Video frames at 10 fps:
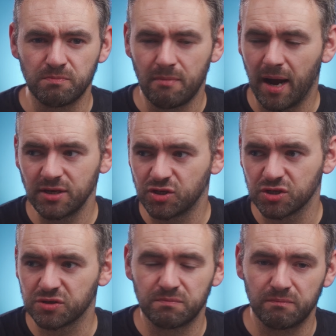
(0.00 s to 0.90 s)
might
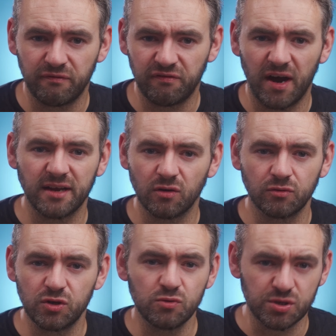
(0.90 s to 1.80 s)
just find
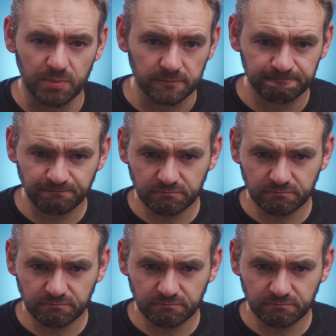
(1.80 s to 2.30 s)
unusable.